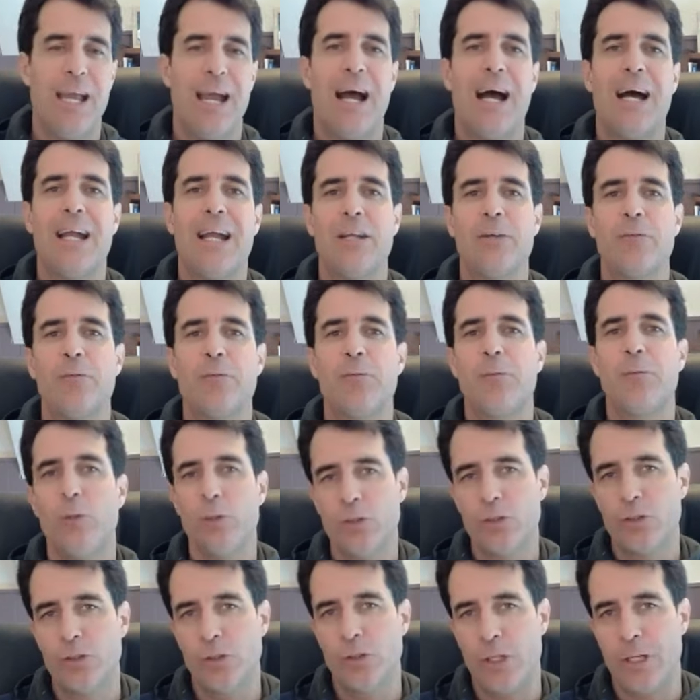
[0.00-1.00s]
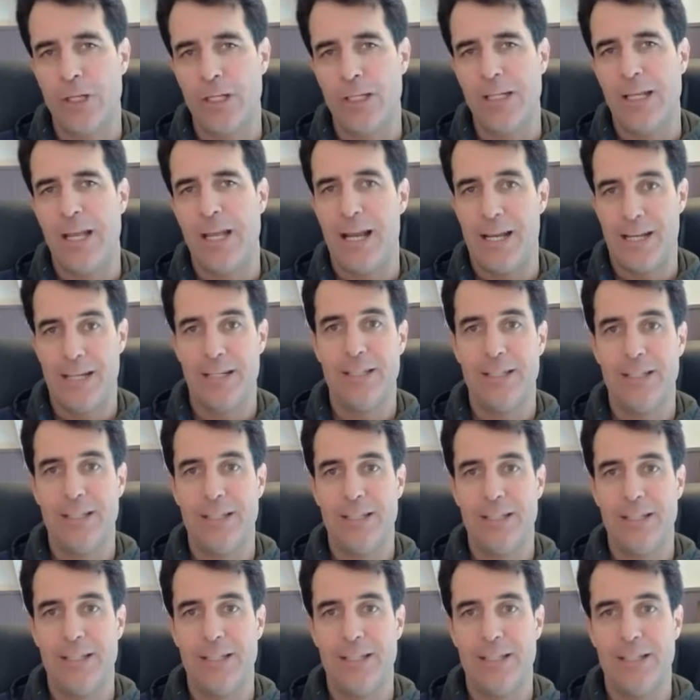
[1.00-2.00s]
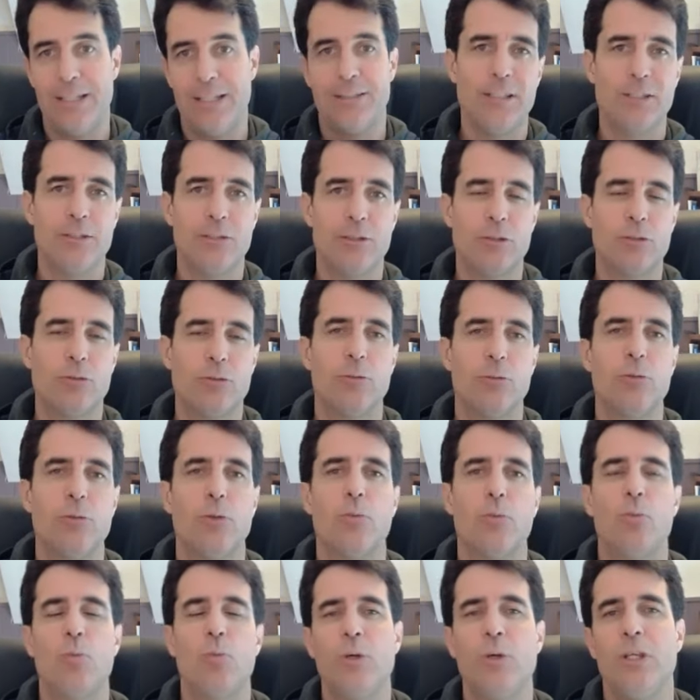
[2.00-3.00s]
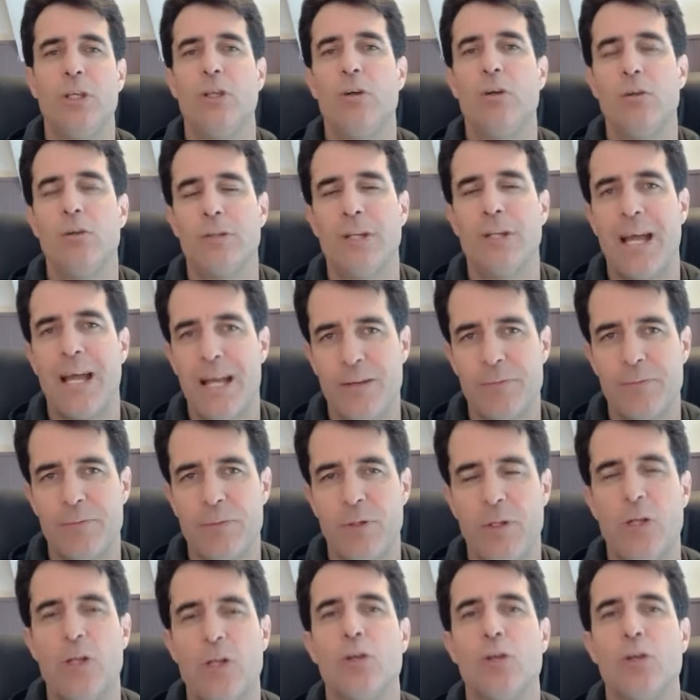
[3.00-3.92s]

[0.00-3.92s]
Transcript: And unfortunately, as it is the truth, we don't have